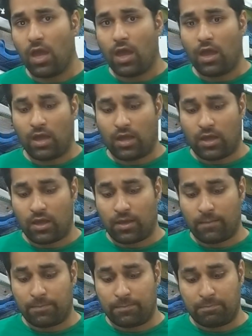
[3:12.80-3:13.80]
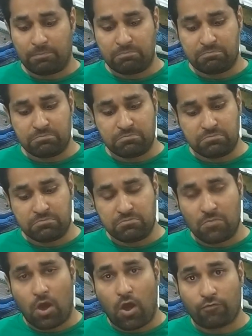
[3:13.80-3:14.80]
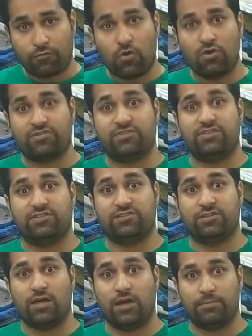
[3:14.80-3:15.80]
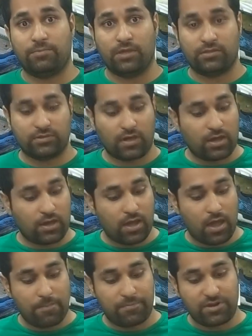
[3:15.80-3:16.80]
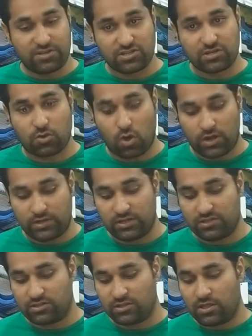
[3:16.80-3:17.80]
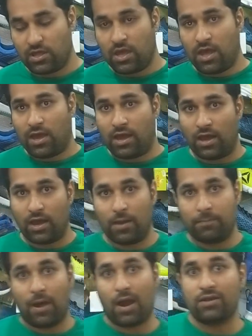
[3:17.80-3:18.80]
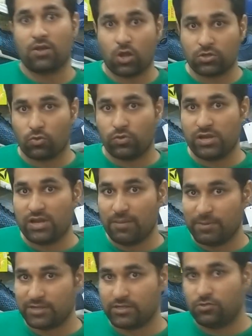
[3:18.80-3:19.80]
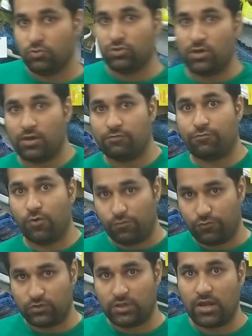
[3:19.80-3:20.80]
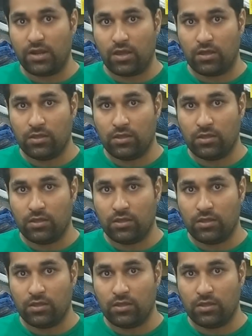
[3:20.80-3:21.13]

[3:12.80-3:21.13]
Of course, the abrasion qualities are not only limited to the forefoot area;